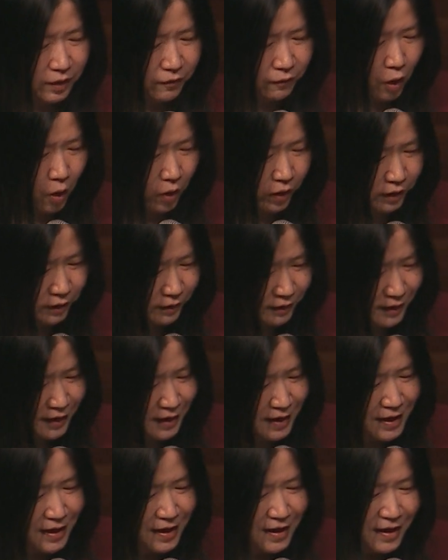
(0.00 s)
of God.
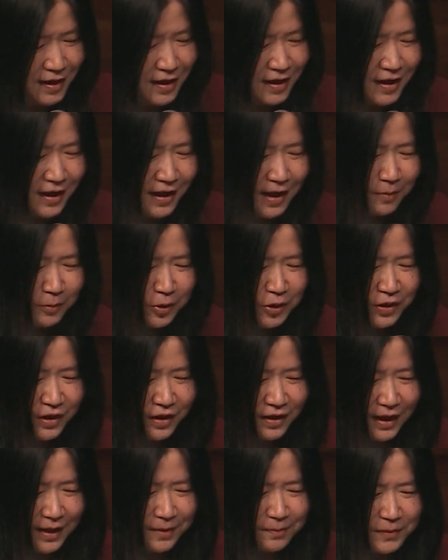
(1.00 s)
And I'm sure,
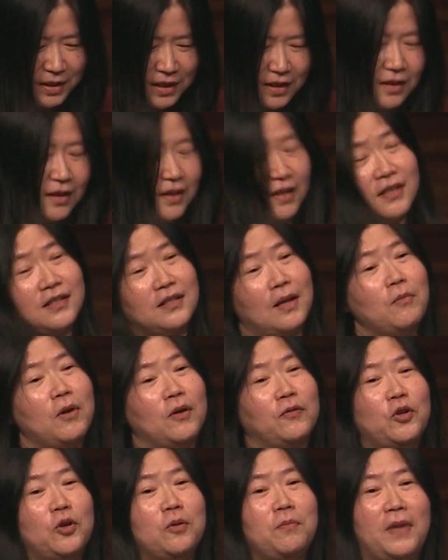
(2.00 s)
like me, some
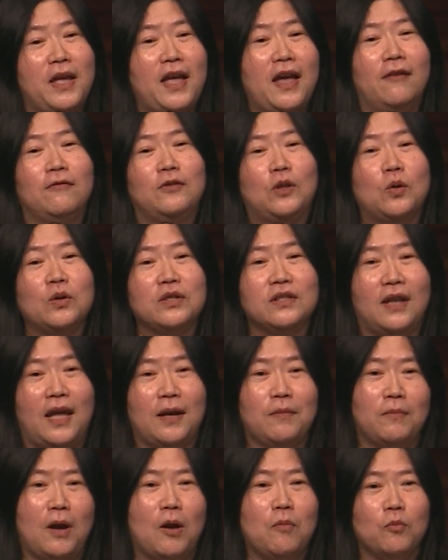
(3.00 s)
of you may have those
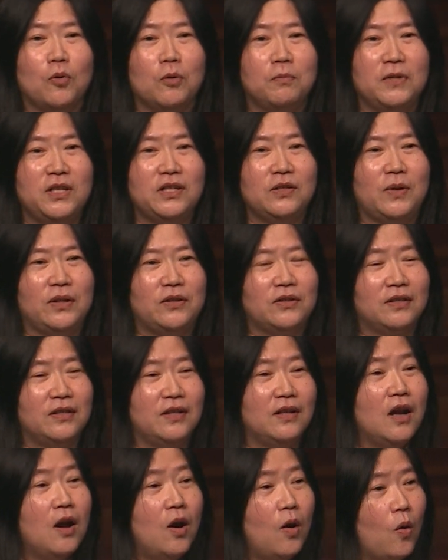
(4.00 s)
light bulb moments when you
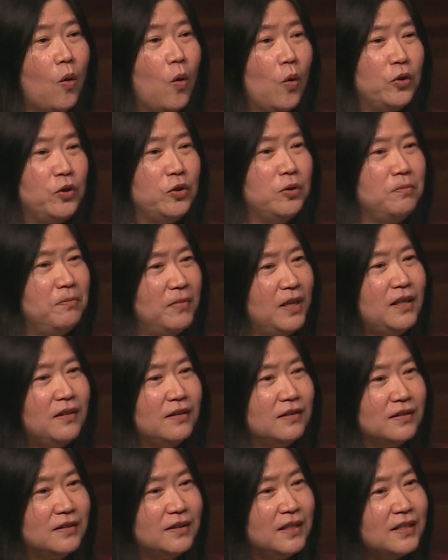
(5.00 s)
see, oh, you mean
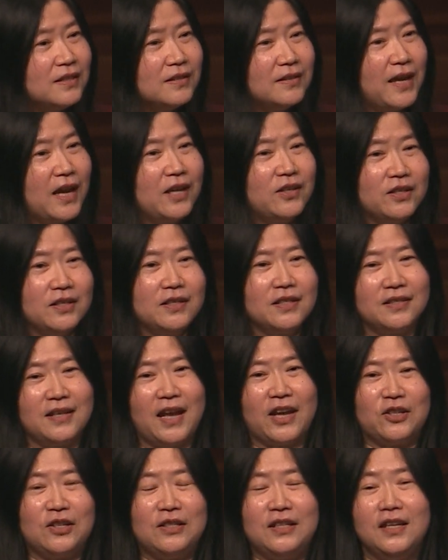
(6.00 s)
this gadget is
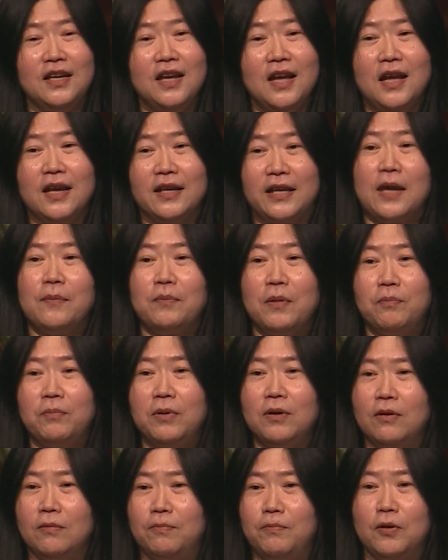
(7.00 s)
actually
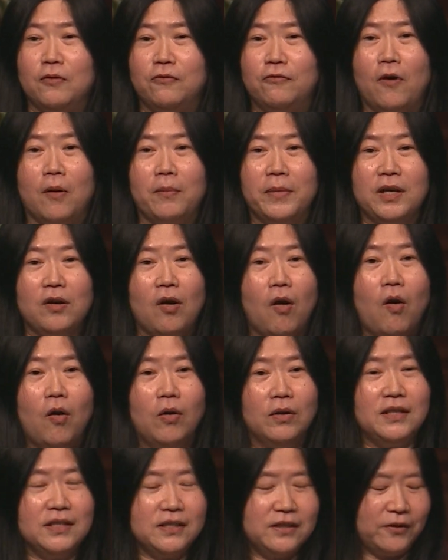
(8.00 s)
capable of performing
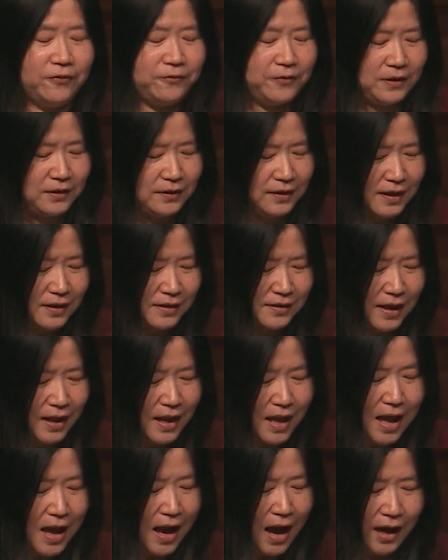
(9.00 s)
all these different things that
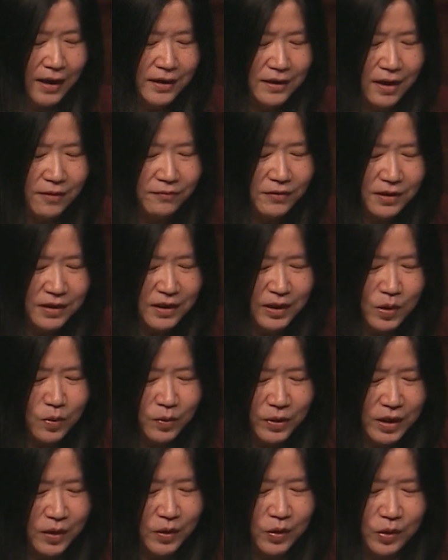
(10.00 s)
I never knew
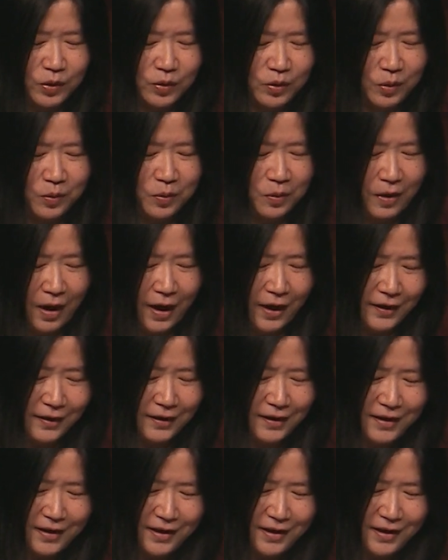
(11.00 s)
it could do, right?